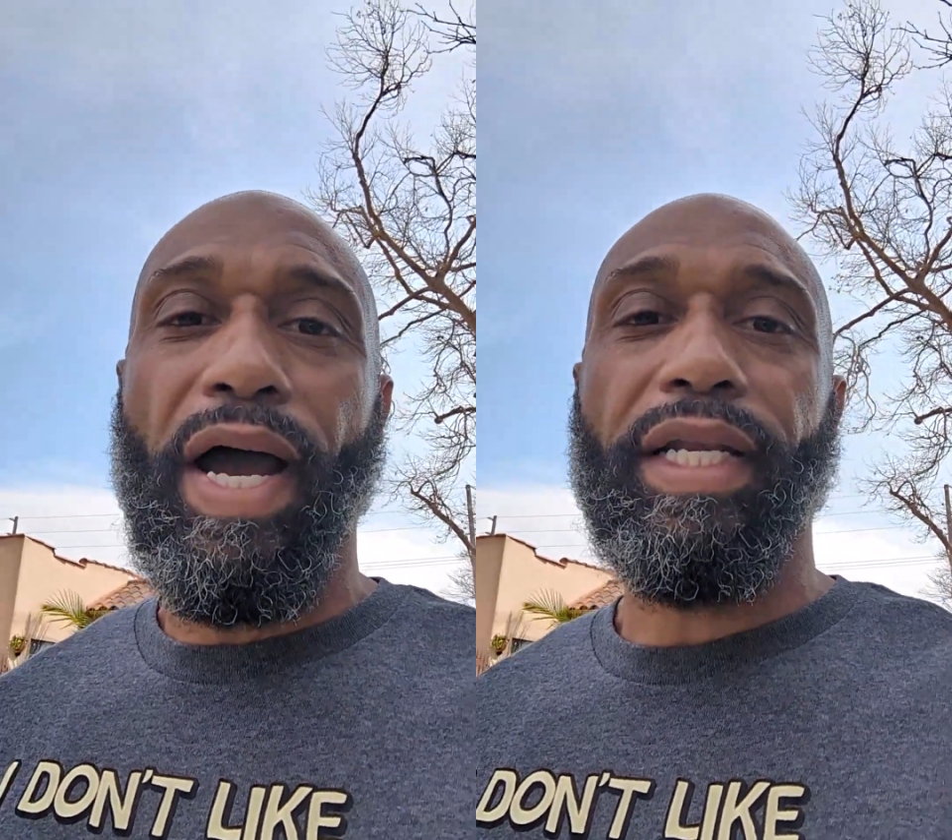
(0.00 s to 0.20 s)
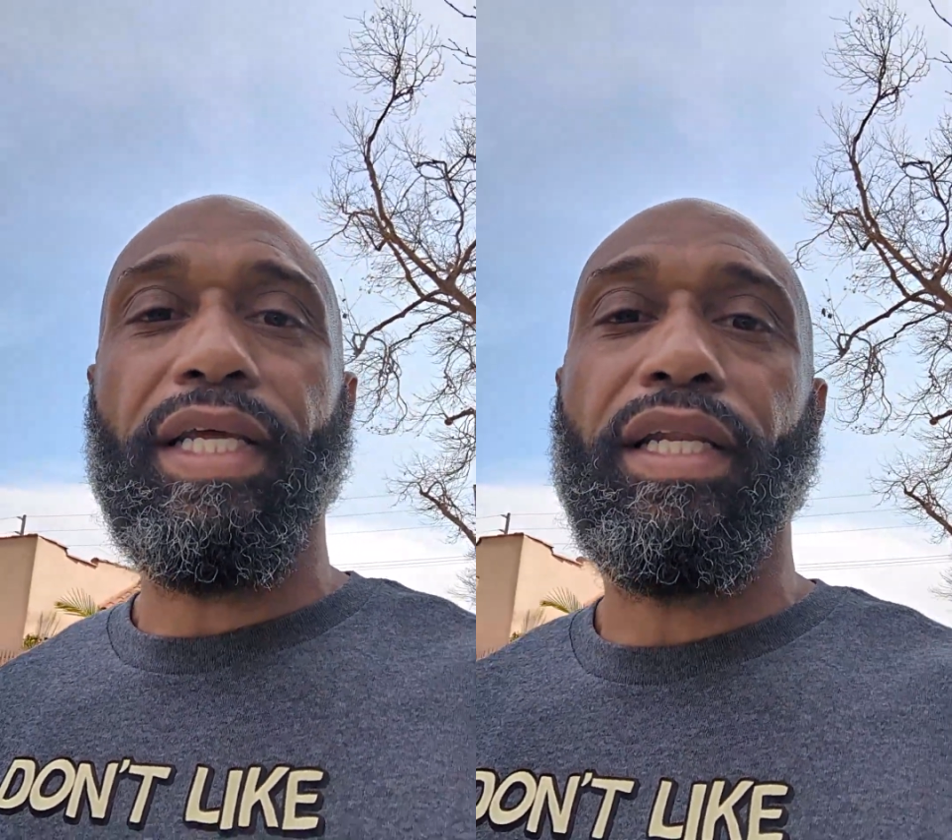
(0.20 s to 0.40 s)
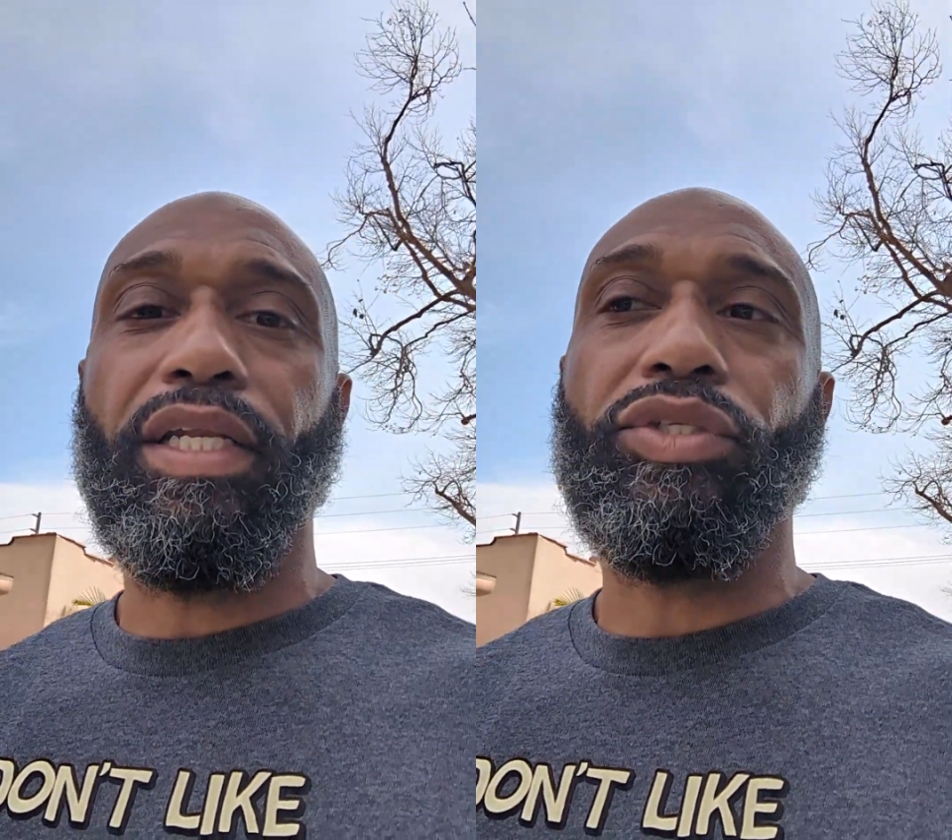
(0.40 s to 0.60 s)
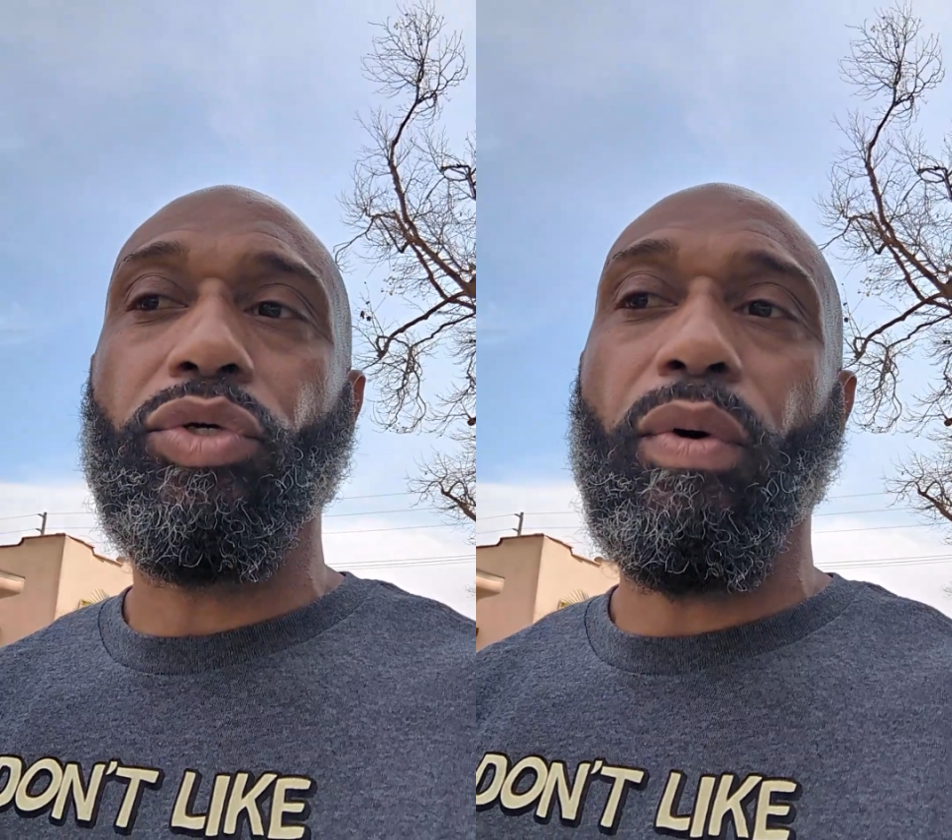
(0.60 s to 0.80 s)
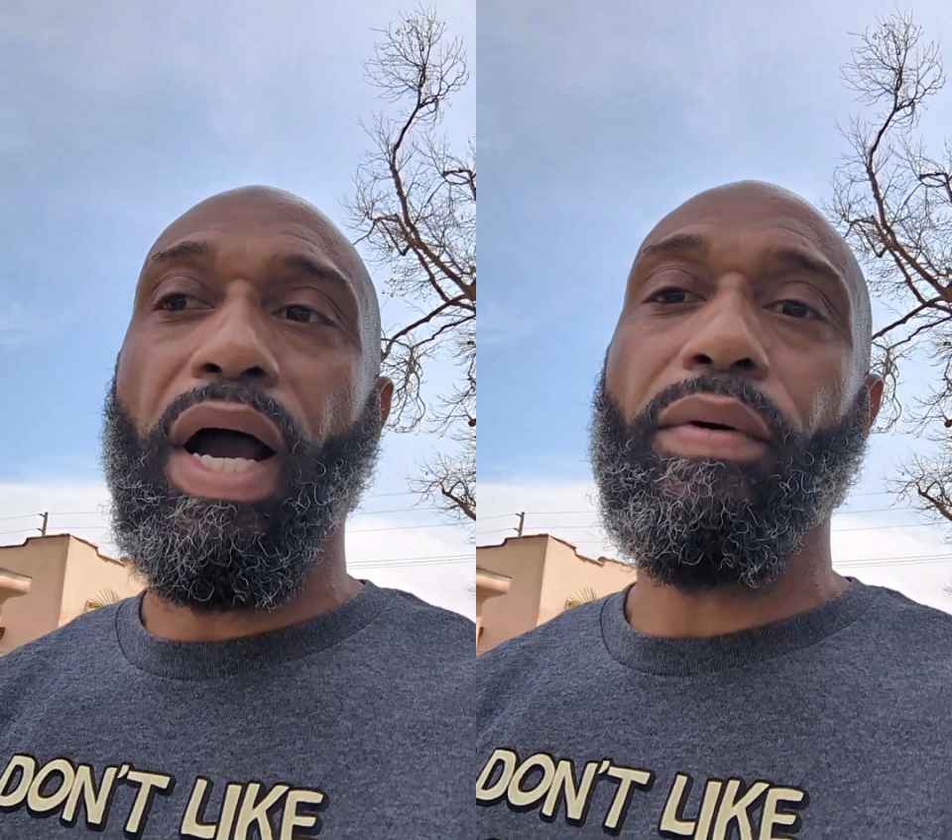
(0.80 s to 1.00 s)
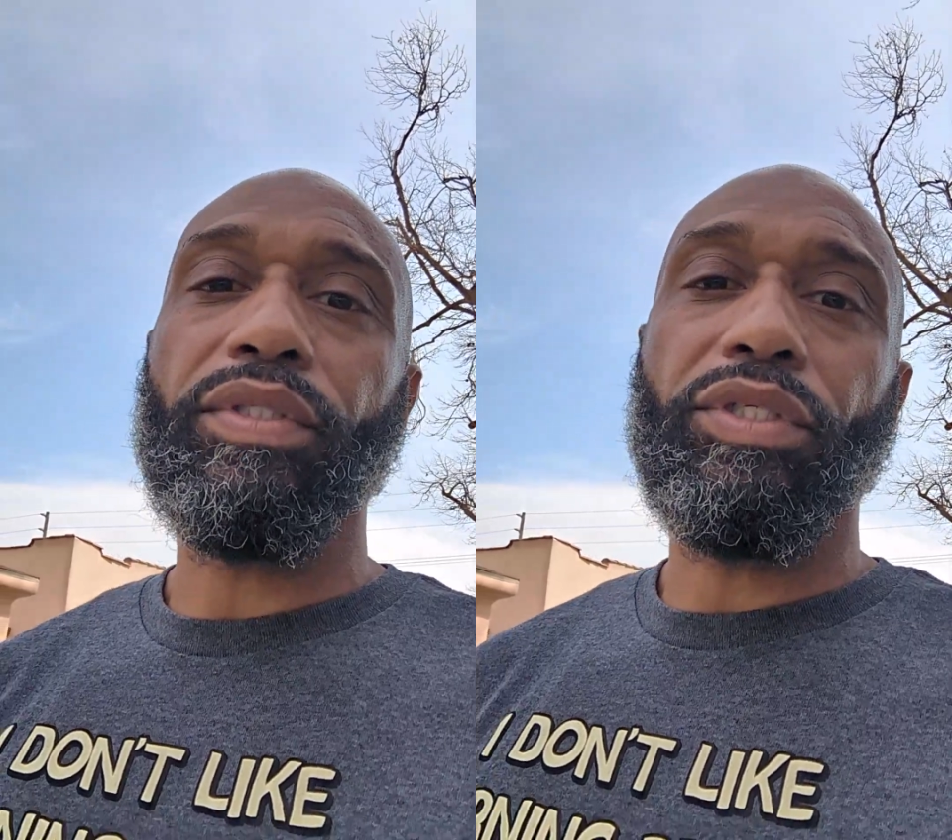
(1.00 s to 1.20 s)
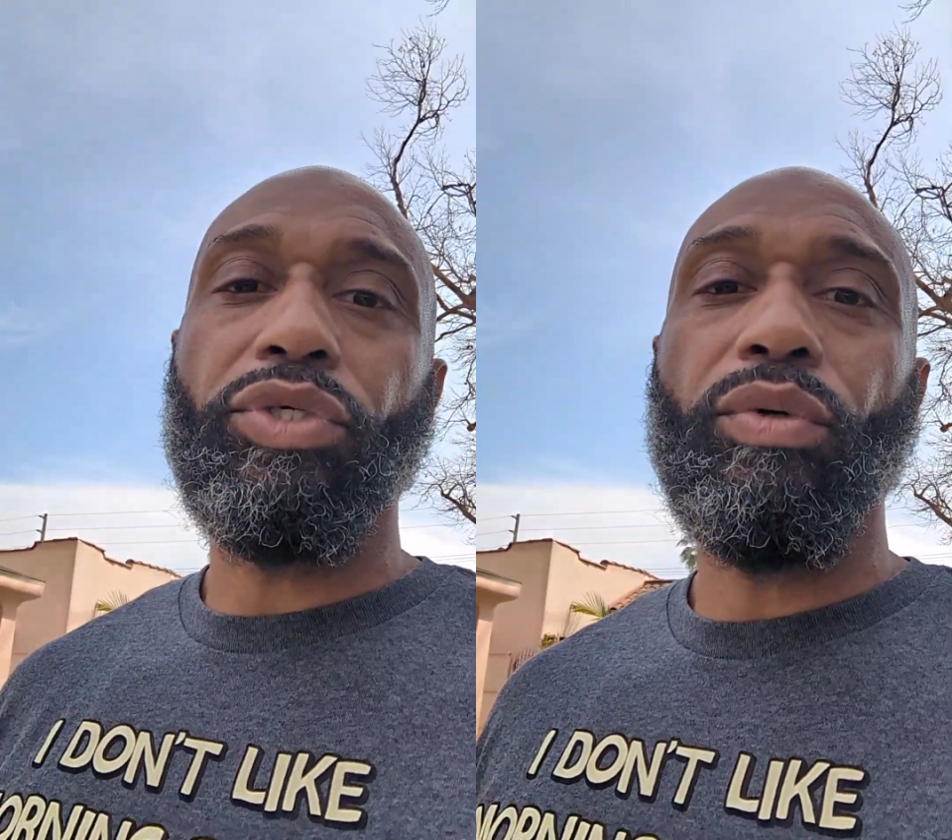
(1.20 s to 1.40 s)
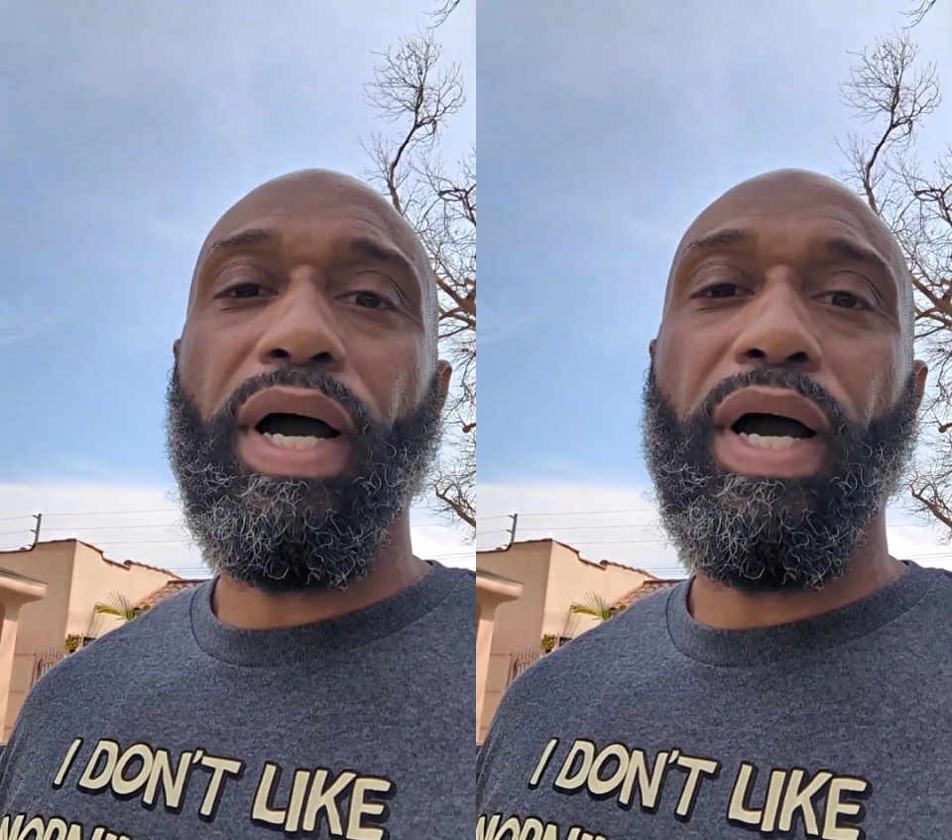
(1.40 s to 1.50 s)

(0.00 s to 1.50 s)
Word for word: I did it in two hours, a two